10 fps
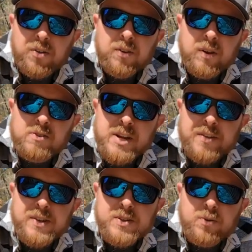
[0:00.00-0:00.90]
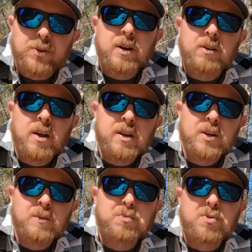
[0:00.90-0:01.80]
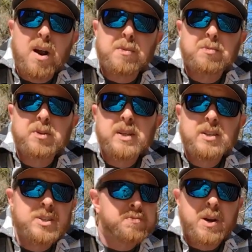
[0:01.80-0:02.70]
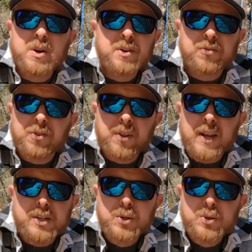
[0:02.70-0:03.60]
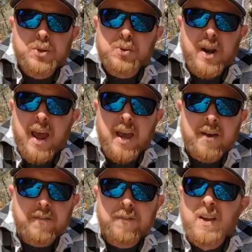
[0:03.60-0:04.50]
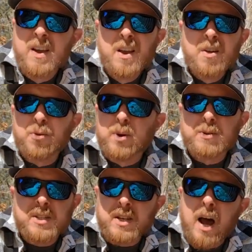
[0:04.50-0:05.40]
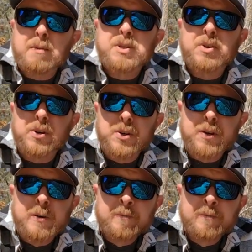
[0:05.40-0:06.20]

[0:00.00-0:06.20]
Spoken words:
you know, southeastern North Carolina, you can probably just bury it for like 2.5, 3 months tops, and you're good.